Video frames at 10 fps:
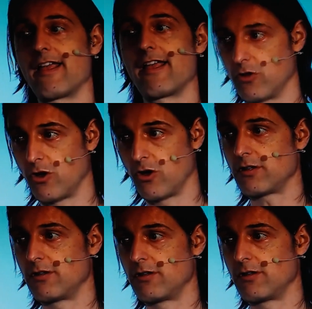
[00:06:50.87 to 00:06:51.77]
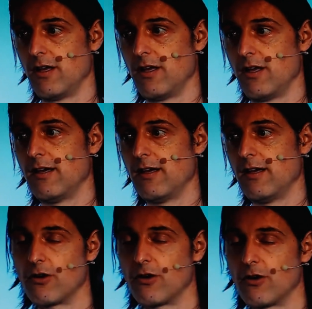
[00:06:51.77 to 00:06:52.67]
or not? The
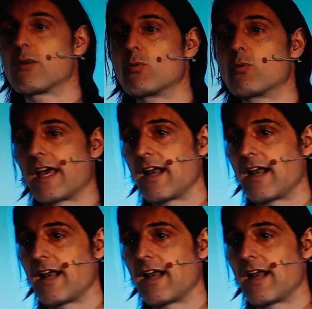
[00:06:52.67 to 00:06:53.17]
only thing we can